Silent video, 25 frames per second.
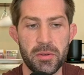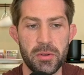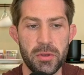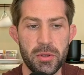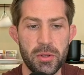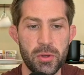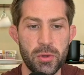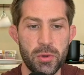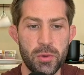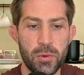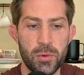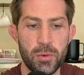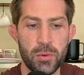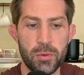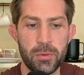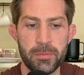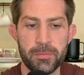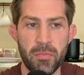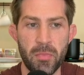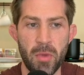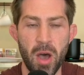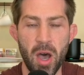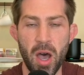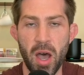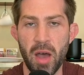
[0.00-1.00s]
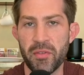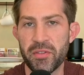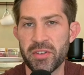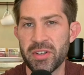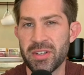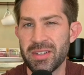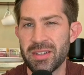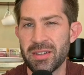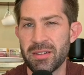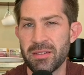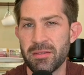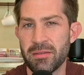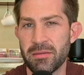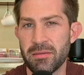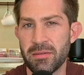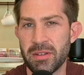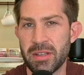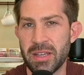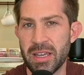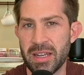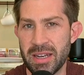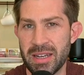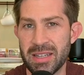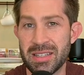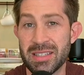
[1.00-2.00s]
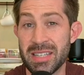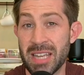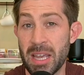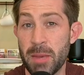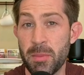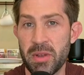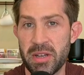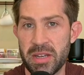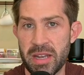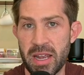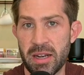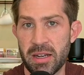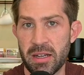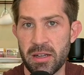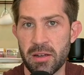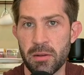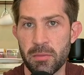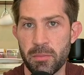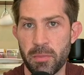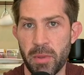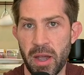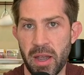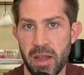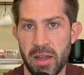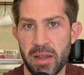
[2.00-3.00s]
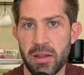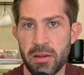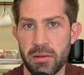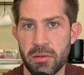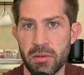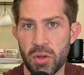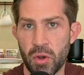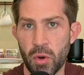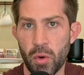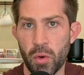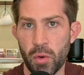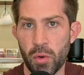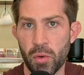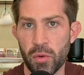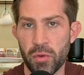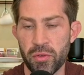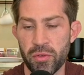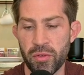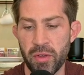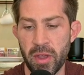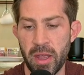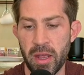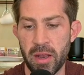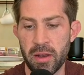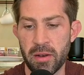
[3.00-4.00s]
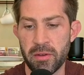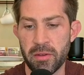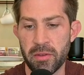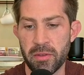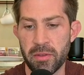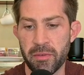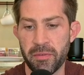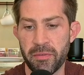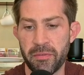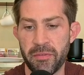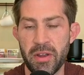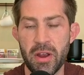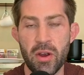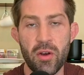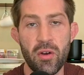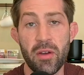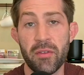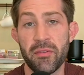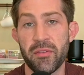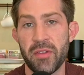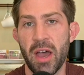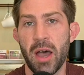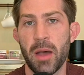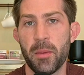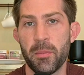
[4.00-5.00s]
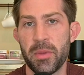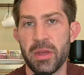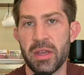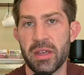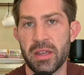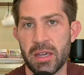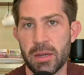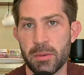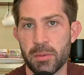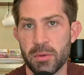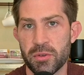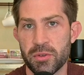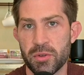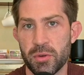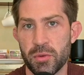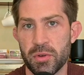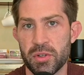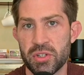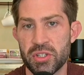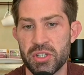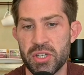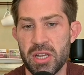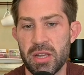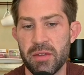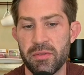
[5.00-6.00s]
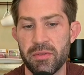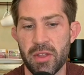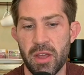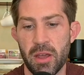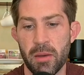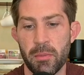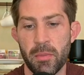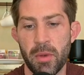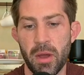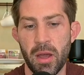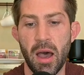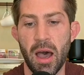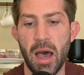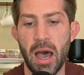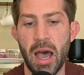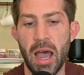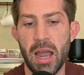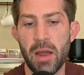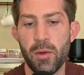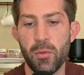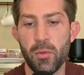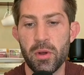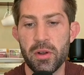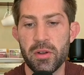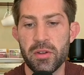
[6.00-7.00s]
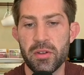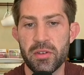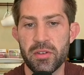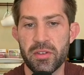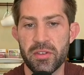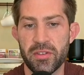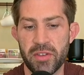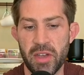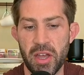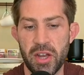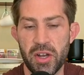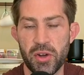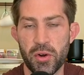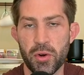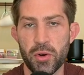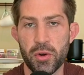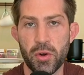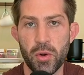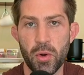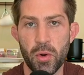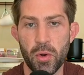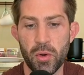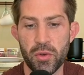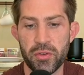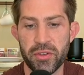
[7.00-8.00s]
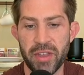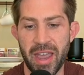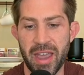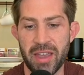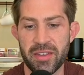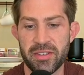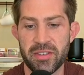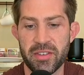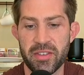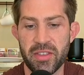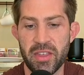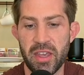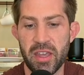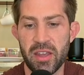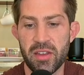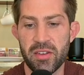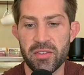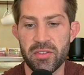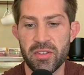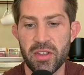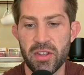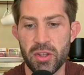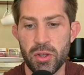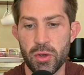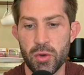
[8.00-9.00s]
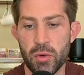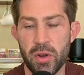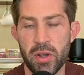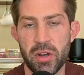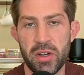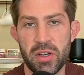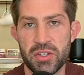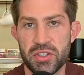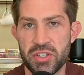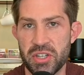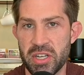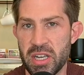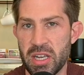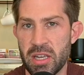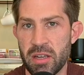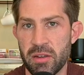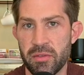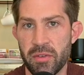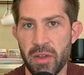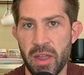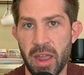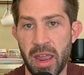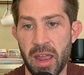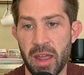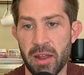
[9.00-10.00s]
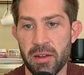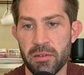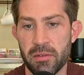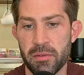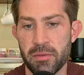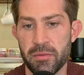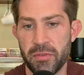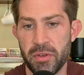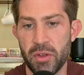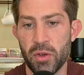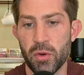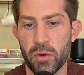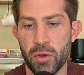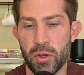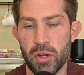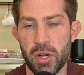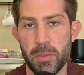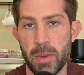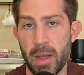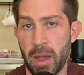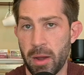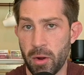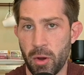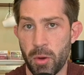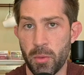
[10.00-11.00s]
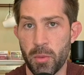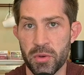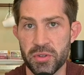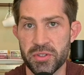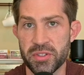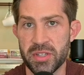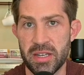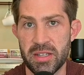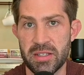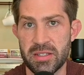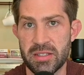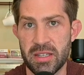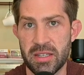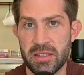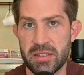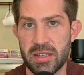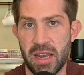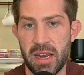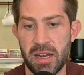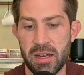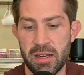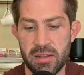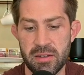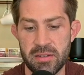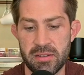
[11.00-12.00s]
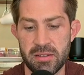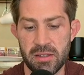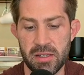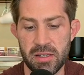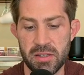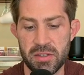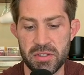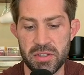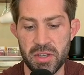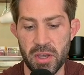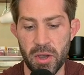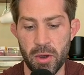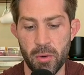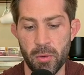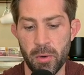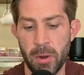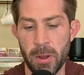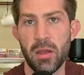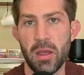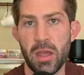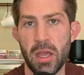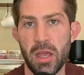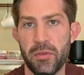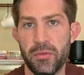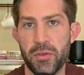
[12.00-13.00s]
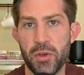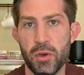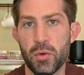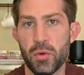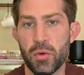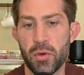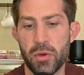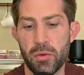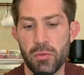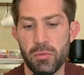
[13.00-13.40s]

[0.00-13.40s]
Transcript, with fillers: you often get intimidated by goals and the fear of not being able to achieve them, I would set your goals as things that you can achieve and feel good about almost instantaneously. So if you